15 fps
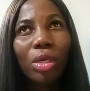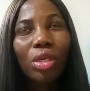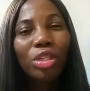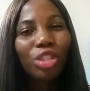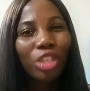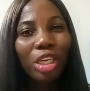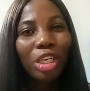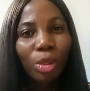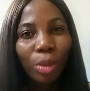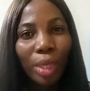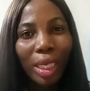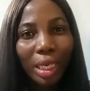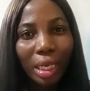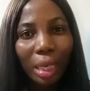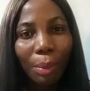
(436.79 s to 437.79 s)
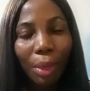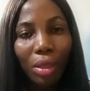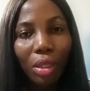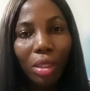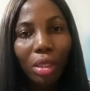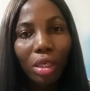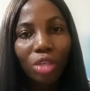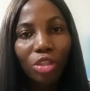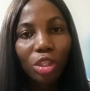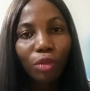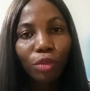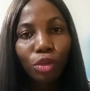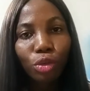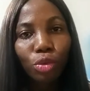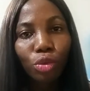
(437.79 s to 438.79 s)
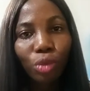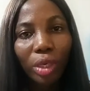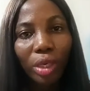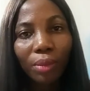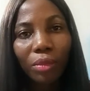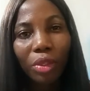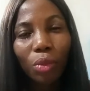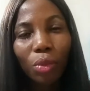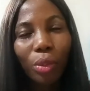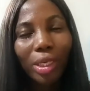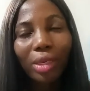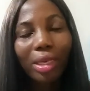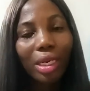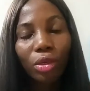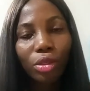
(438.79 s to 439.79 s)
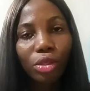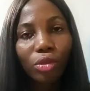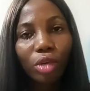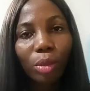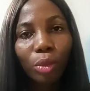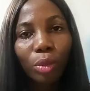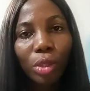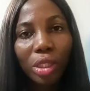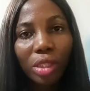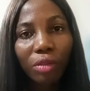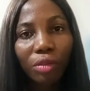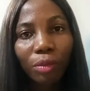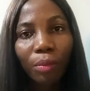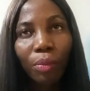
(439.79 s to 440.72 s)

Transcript: genuine about the interest of children without any ulterior motive.